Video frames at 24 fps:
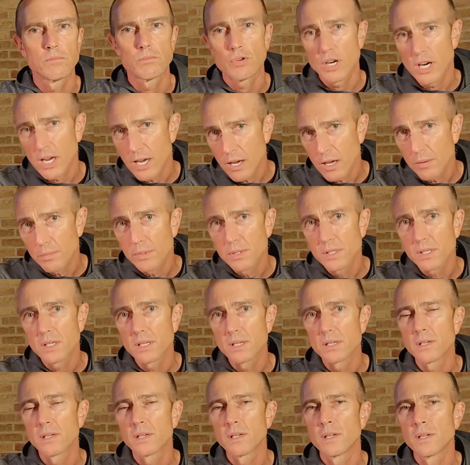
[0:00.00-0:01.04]
Perhaps.
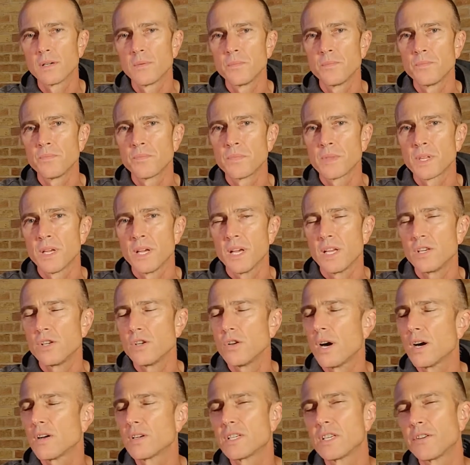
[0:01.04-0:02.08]
And you
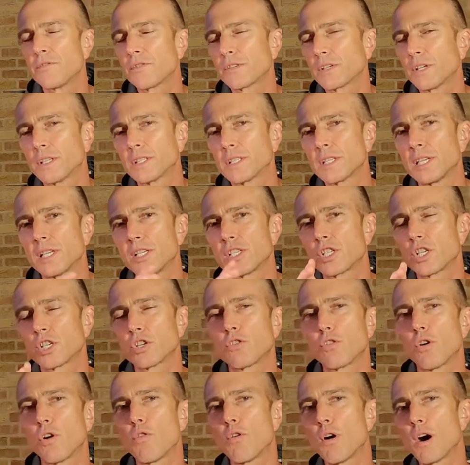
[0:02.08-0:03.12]
know how difficult it is to
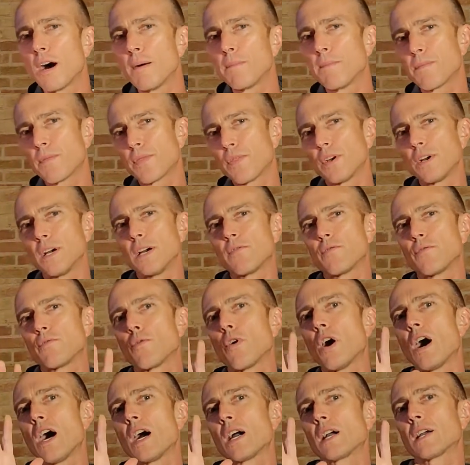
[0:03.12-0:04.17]
go up the
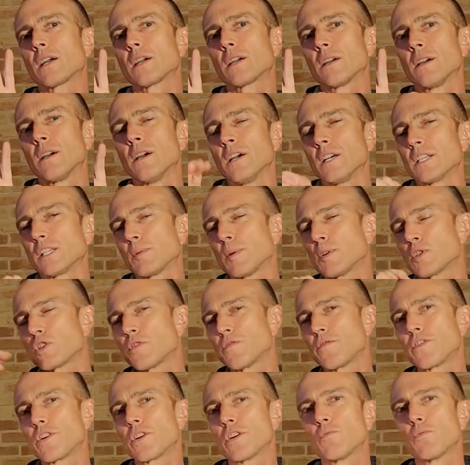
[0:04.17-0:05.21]
rock, especially
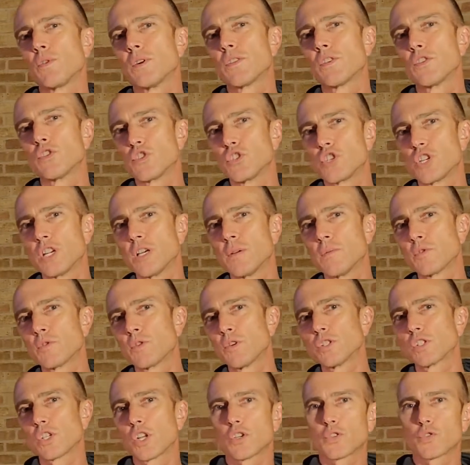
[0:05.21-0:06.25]
if you're in one of those gyms,
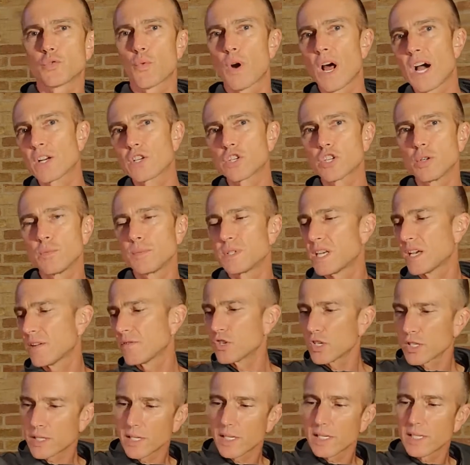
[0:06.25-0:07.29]
one of those rock gyms. You have
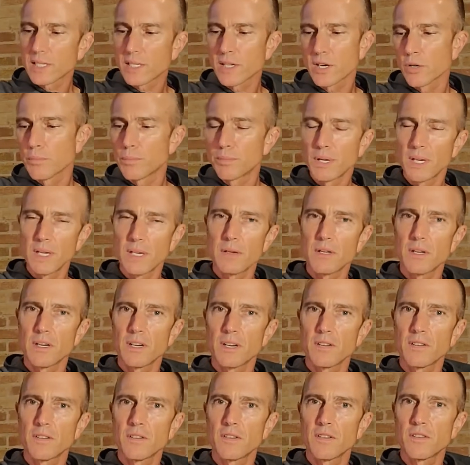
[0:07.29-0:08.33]
just this little bit
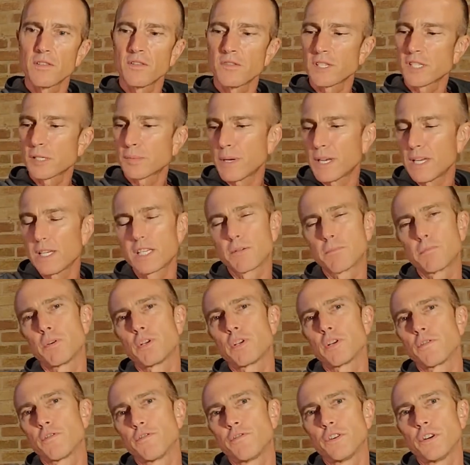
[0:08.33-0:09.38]
of space to put
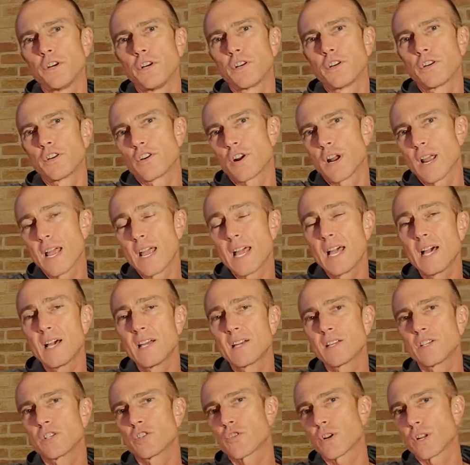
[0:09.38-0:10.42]
your foot or your hand
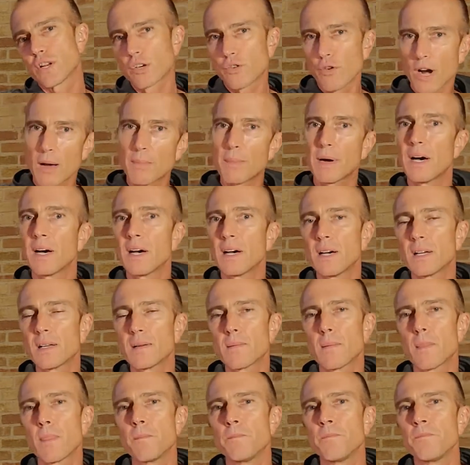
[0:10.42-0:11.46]
and you try to grab
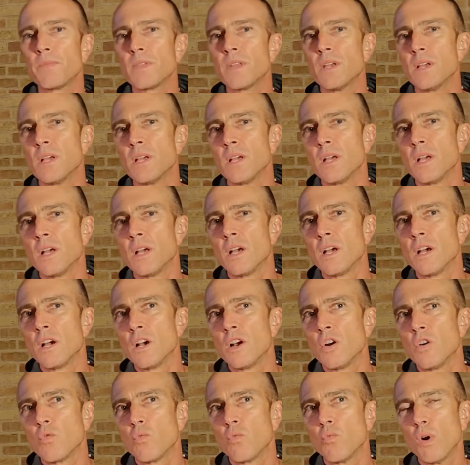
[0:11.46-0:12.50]
on.
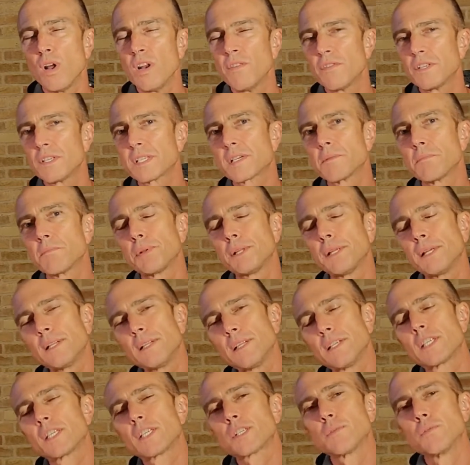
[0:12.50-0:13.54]
What if it's
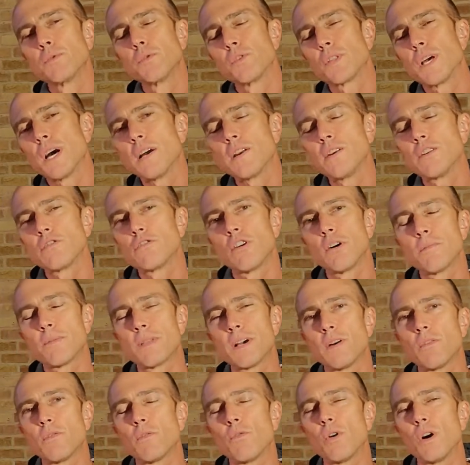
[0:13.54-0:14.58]
completely smooth? How do you go up
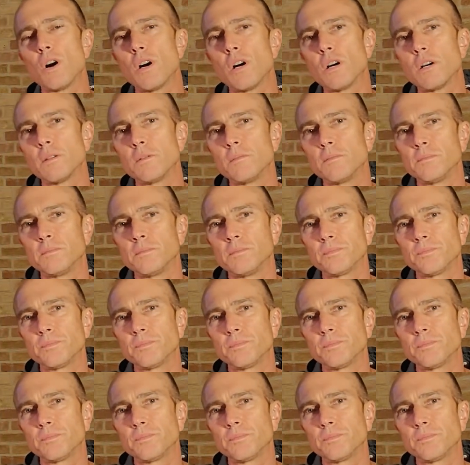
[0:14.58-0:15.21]
that wall?